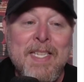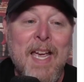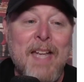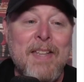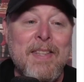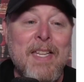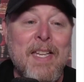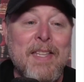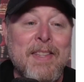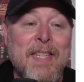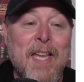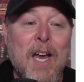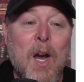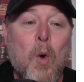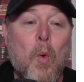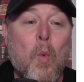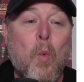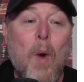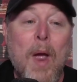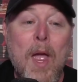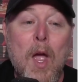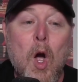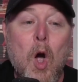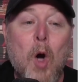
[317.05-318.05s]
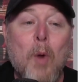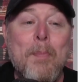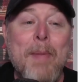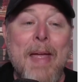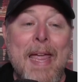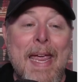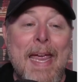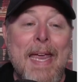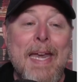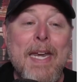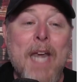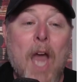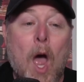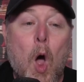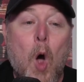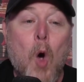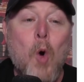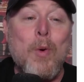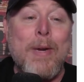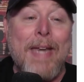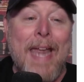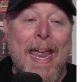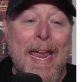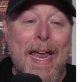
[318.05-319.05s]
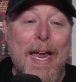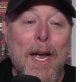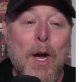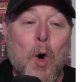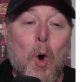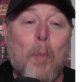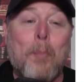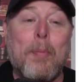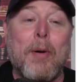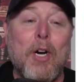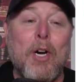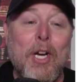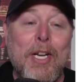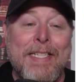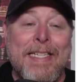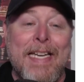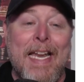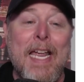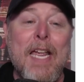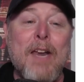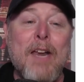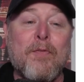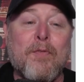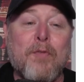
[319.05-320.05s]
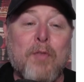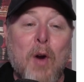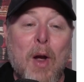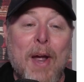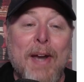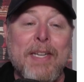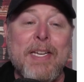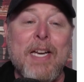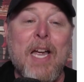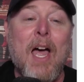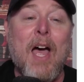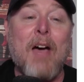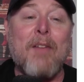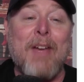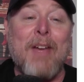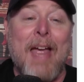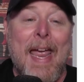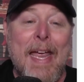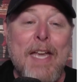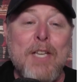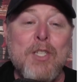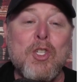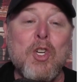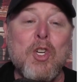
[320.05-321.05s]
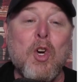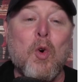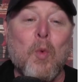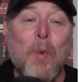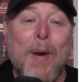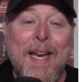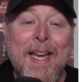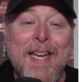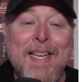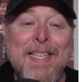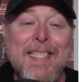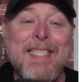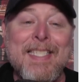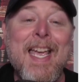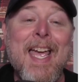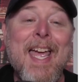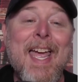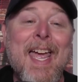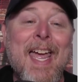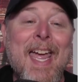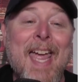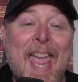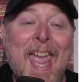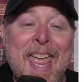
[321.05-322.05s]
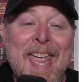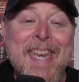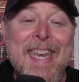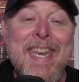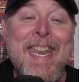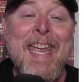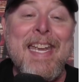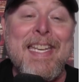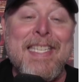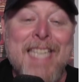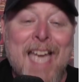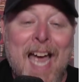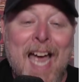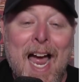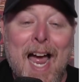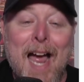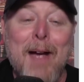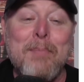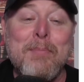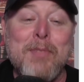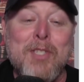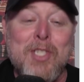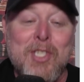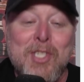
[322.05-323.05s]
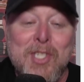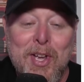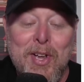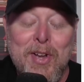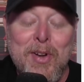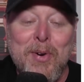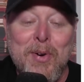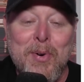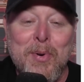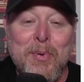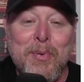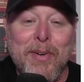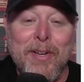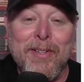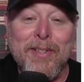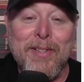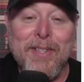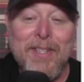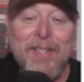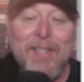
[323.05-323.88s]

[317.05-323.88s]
Said that there will be no deal put in front of Angel Reese anytime soon.